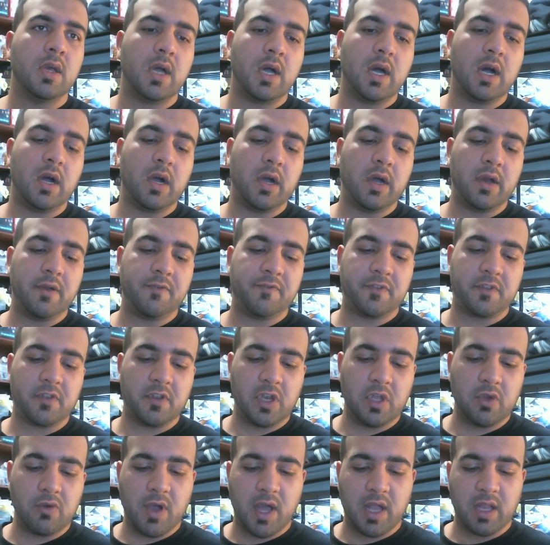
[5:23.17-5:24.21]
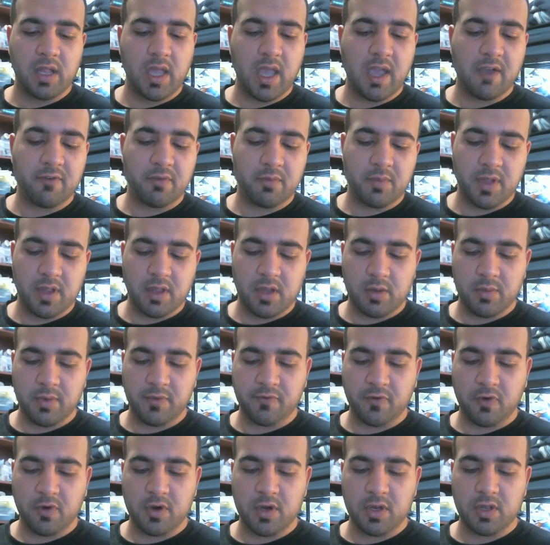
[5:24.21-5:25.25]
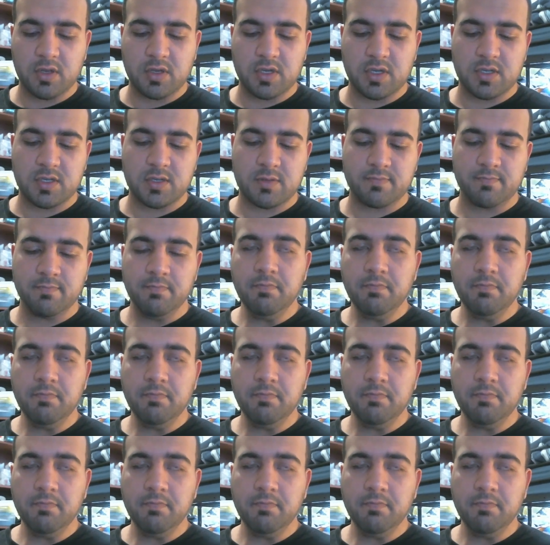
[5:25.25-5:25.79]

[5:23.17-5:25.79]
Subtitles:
if it's a new alley you haven't been there before, you just